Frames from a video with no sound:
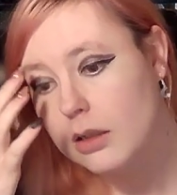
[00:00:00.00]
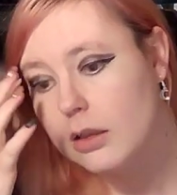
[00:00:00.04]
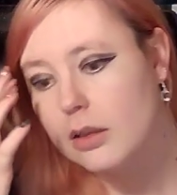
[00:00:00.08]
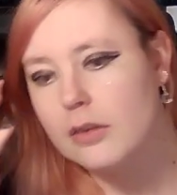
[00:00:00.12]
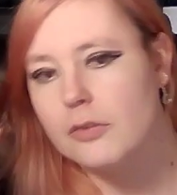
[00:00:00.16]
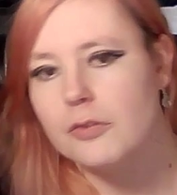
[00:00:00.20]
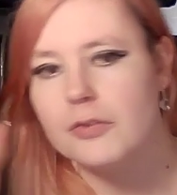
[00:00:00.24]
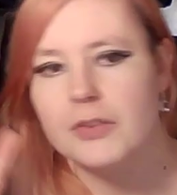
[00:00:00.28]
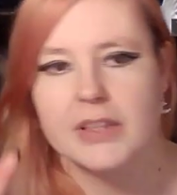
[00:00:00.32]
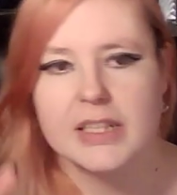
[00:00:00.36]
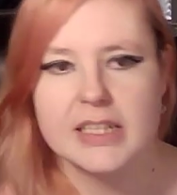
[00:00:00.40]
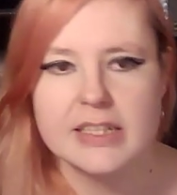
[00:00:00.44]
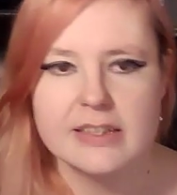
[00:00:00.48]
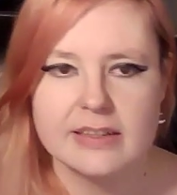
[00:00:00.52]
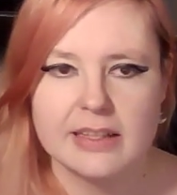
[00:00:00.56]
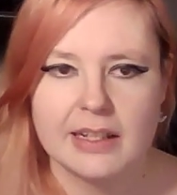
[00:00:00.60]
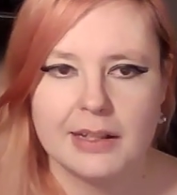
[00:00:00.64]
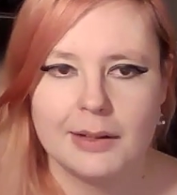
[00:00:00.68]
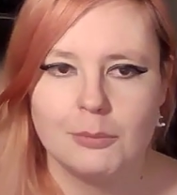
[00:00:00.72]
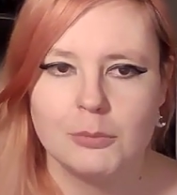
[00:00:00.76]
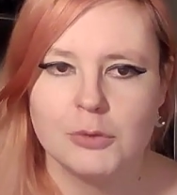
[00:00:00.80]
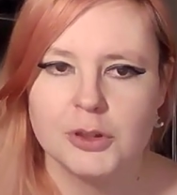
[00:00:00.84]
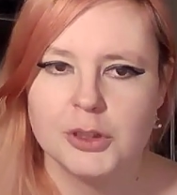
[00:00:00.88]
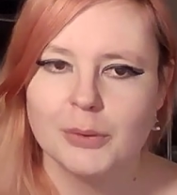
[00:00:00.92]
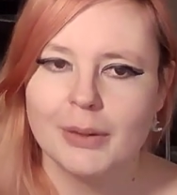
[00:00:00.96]
for this
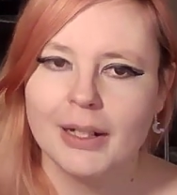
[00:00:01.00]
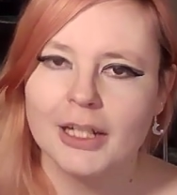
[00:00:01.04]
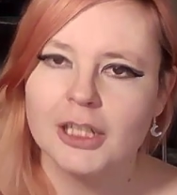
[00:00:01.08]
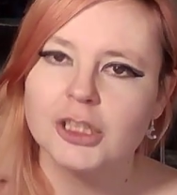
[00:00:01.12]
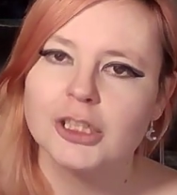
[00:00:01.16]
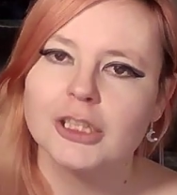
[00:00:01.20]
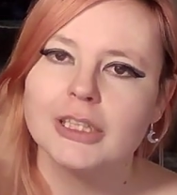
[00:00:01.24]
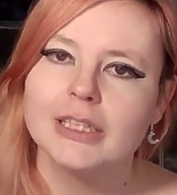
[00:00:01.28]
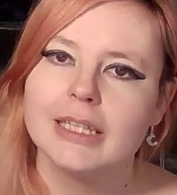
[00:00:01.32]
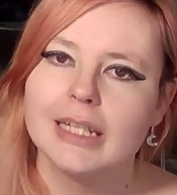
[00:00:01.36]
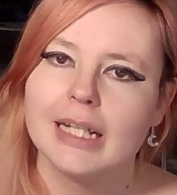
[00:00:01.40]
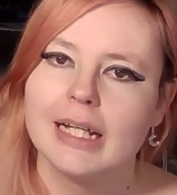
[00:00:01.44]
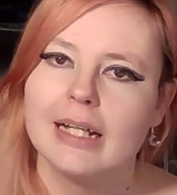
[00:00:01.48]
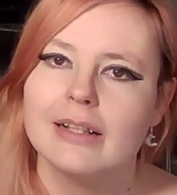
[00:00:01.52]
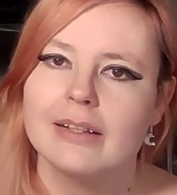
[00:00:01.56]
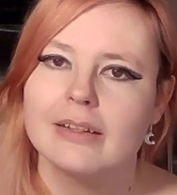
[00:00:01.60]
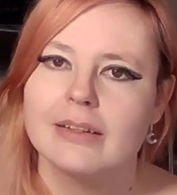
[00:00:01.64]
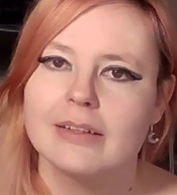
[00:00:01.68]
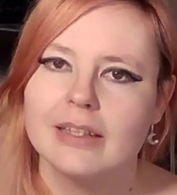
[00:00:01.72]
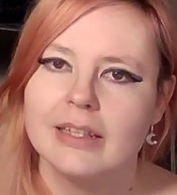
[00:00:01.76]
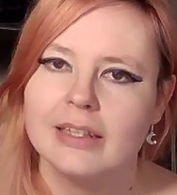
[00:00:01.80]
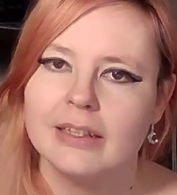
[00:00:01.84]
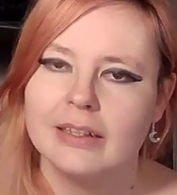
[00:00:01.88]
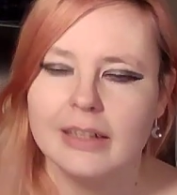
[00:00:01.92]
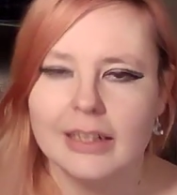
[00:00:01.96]
game, was you actually get
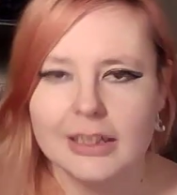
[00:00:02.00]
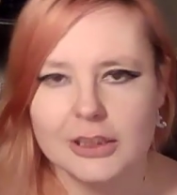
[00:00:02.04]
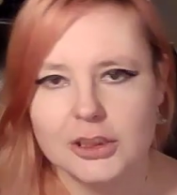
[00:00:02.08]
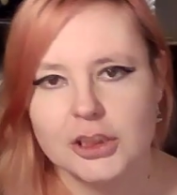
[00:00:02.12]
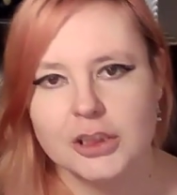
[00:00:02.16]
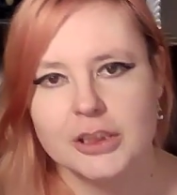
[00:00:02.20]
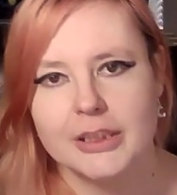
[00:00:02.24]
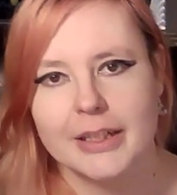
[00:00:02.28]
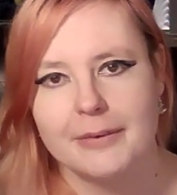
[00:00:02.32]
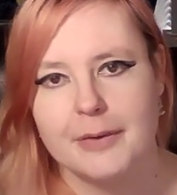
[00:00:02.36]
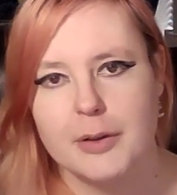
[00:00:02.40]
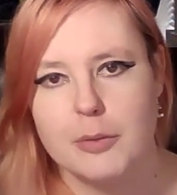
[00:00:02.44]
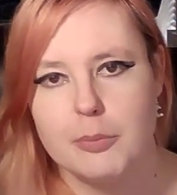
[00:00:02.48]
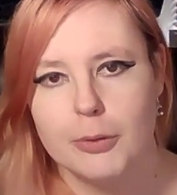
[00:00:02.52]
the legendary